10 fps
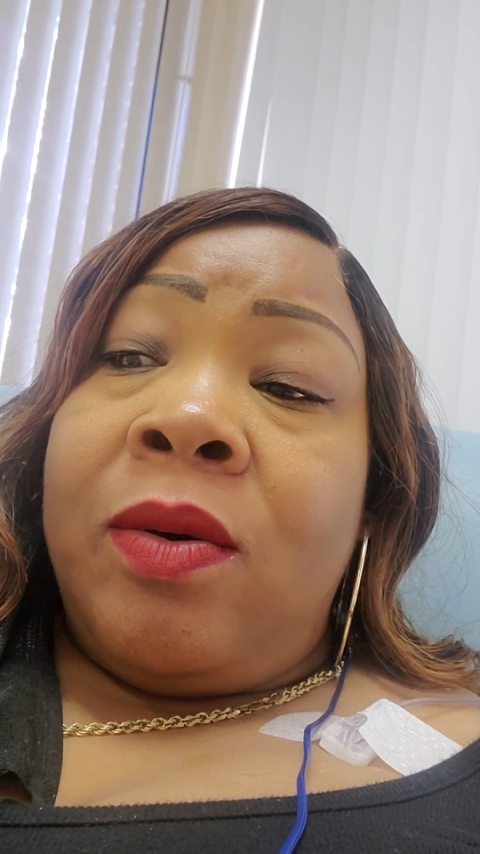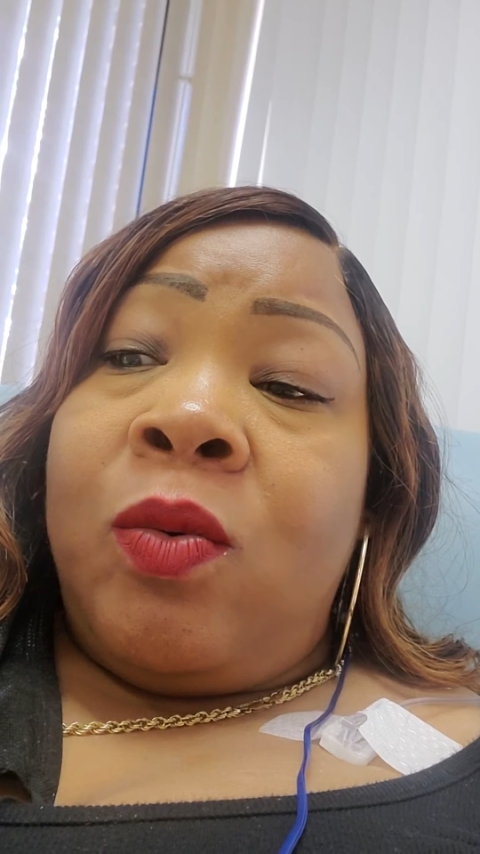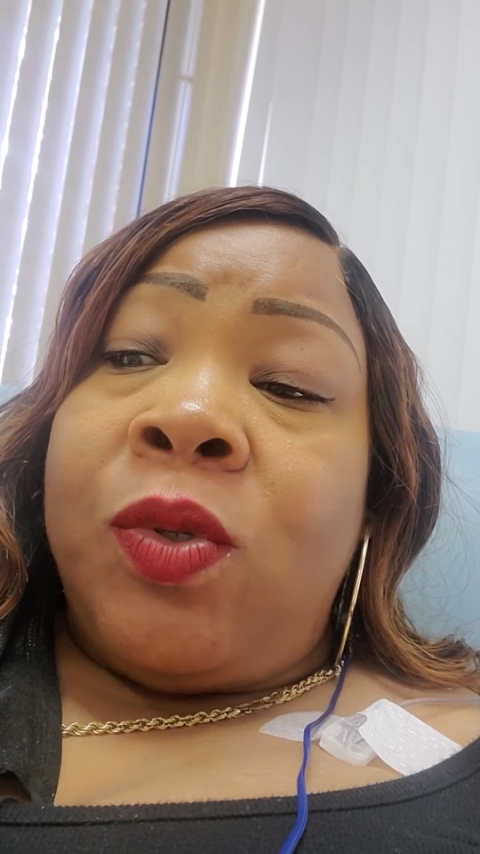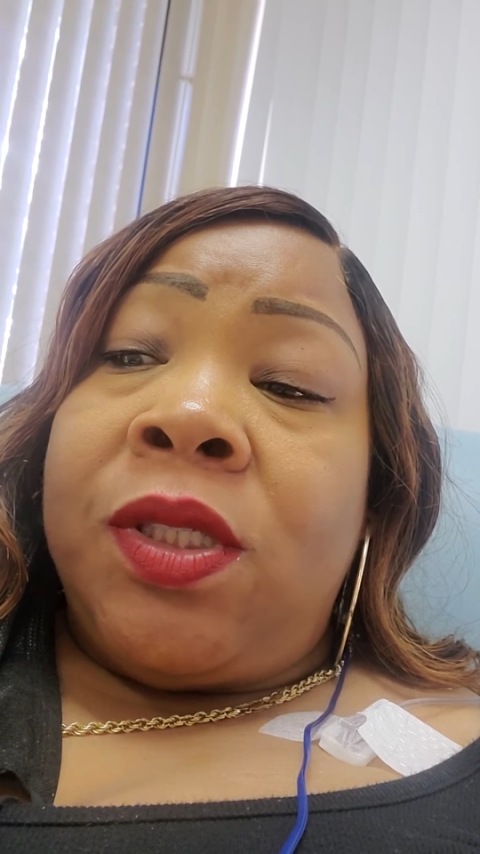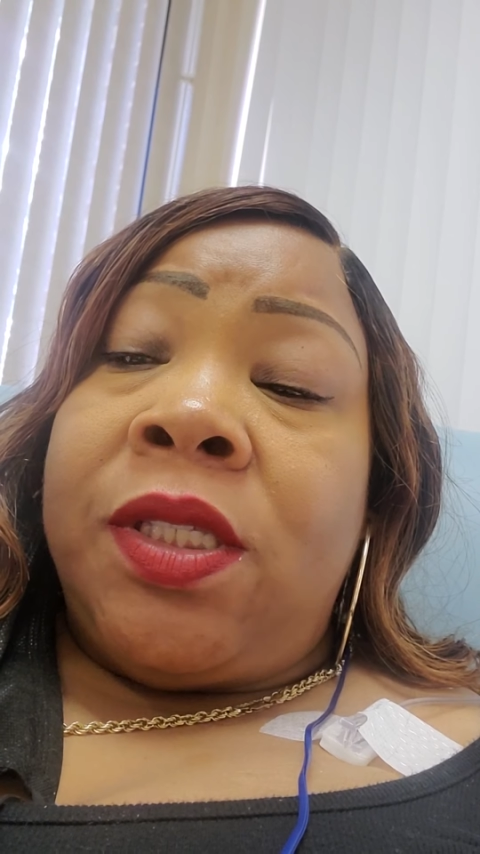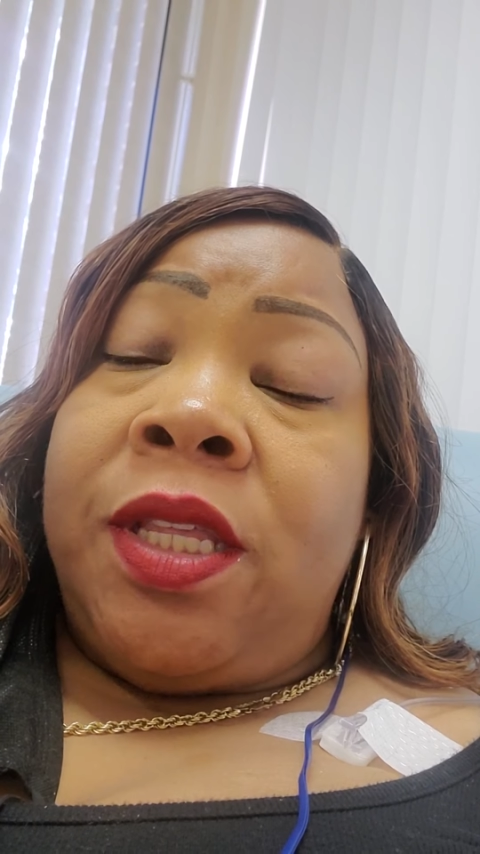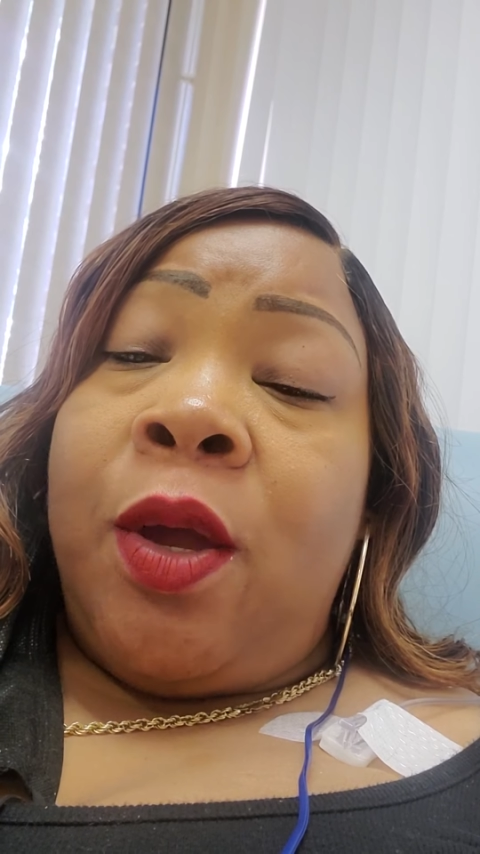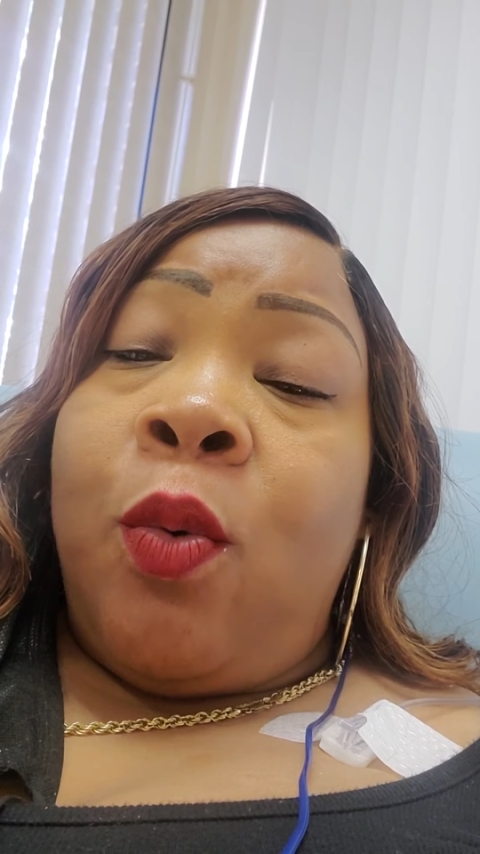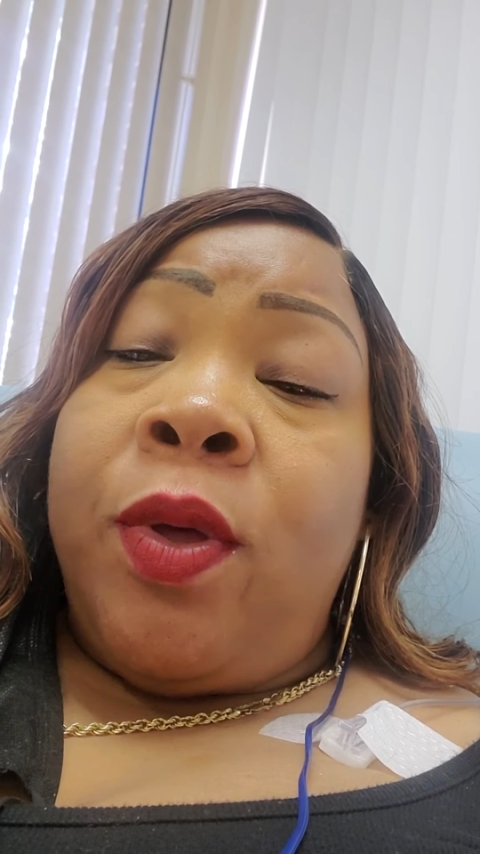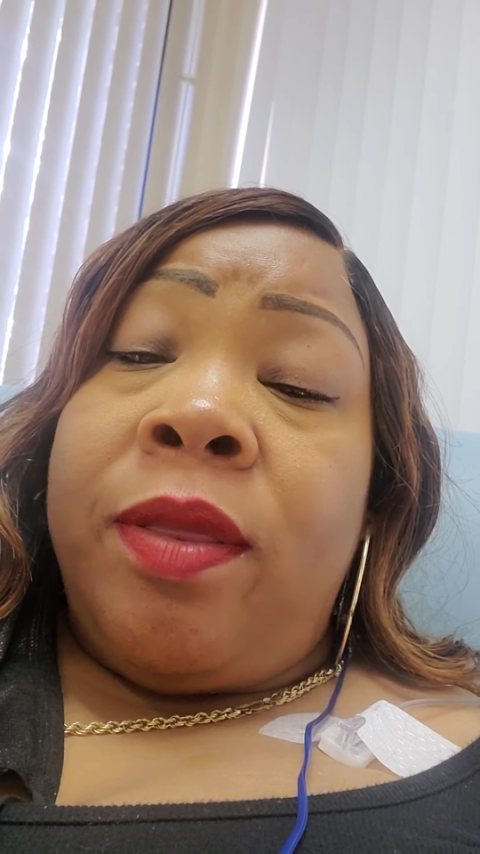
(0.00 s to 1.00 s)
was
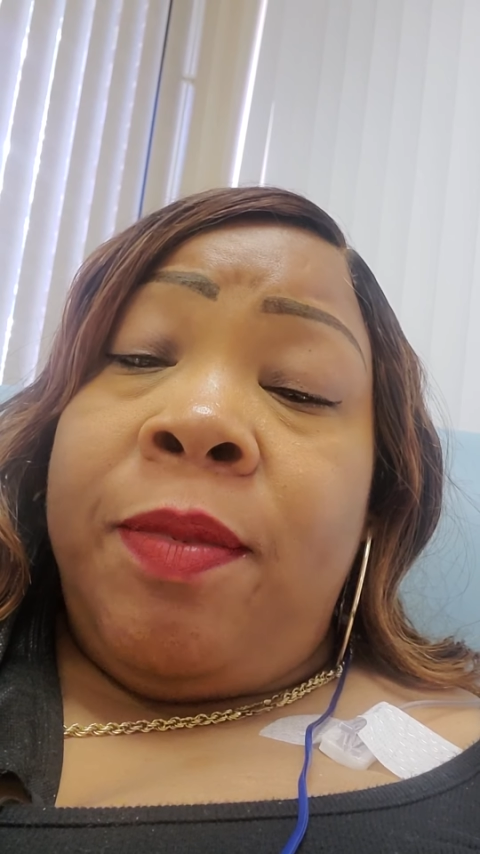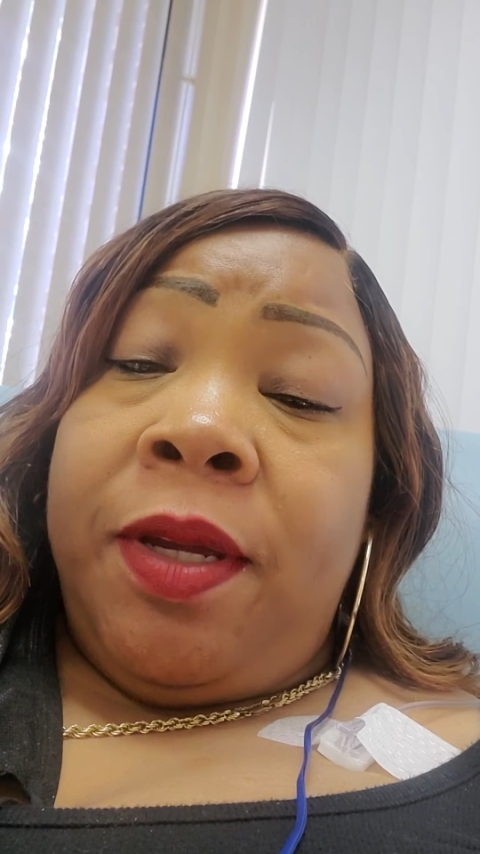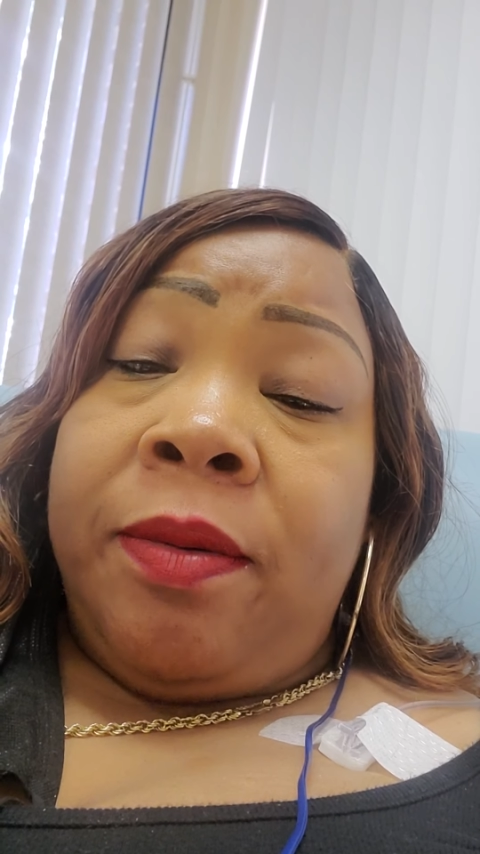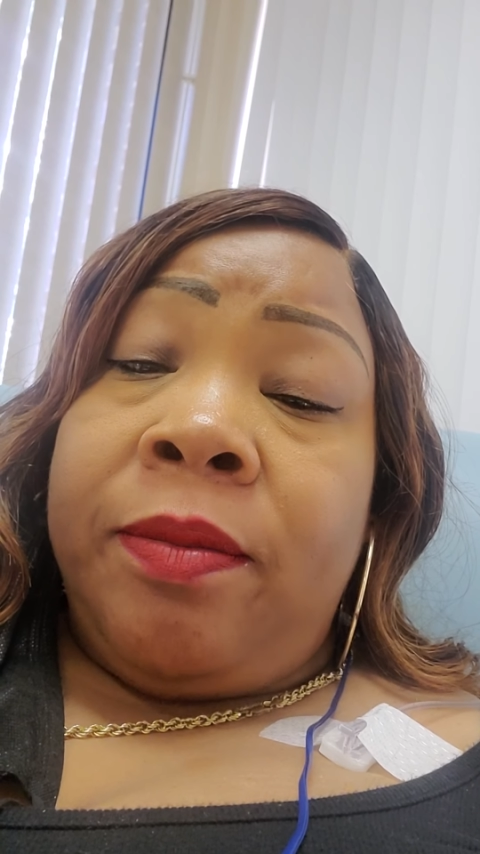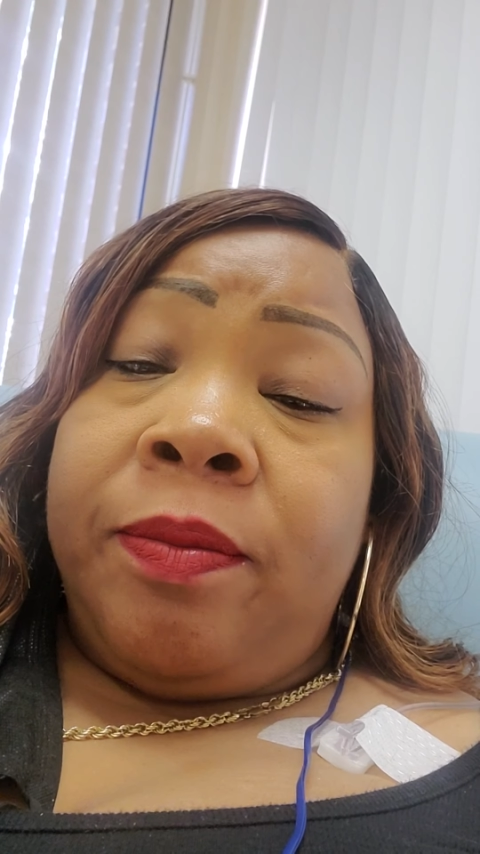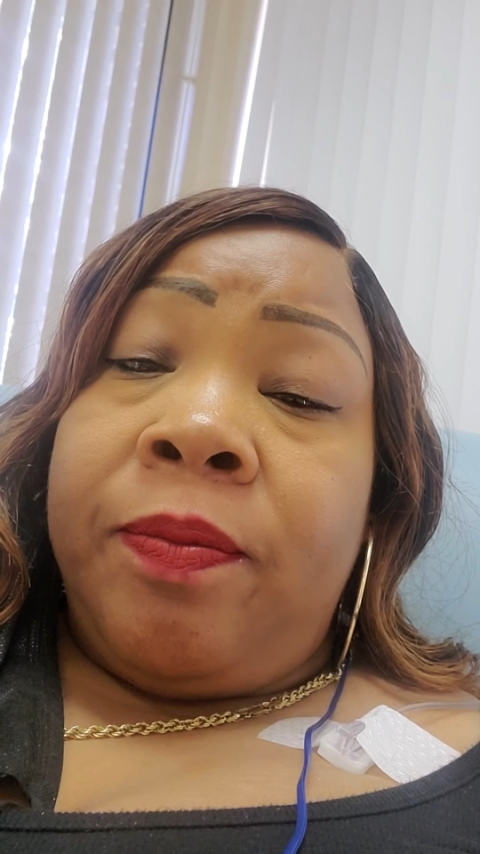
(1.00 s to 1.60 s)
there with me.